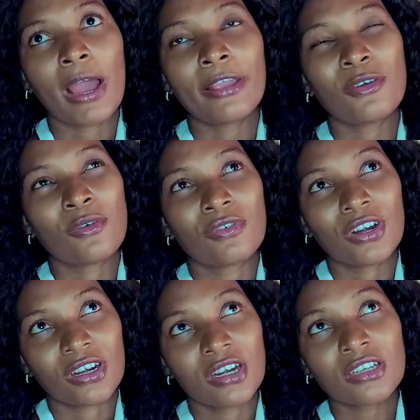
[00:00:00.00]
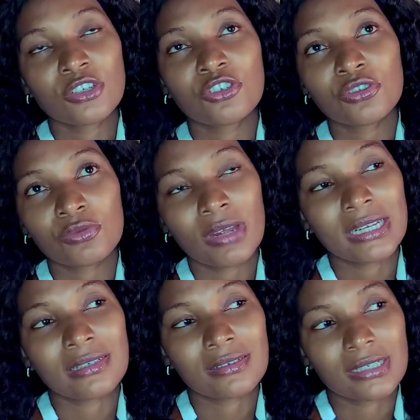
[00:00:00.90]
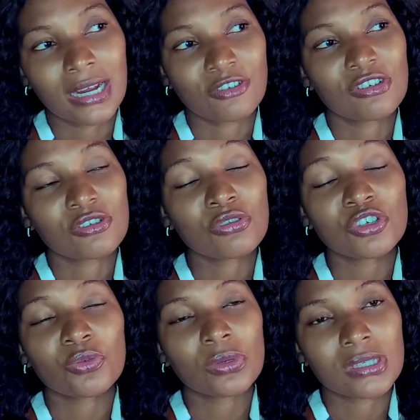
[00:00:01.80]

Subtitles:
I overheard children chattering. So she